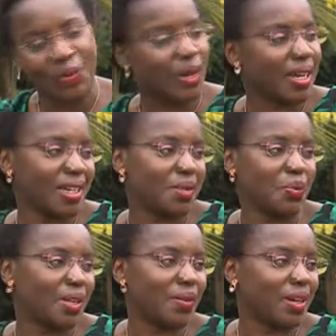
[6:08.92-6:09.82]

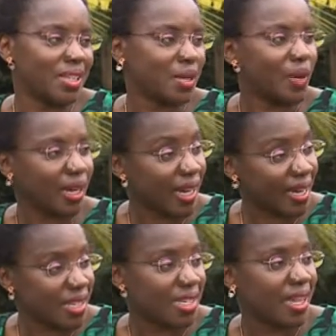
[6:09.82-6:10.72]
wanakimbia wanasema
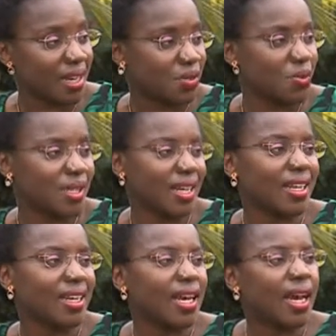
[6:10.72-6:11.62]
can I see that Susan
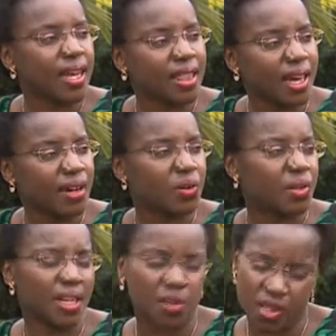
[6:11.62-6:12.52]
and I thank
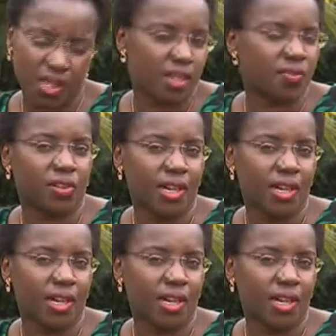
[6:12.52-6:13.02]
God I don't take it for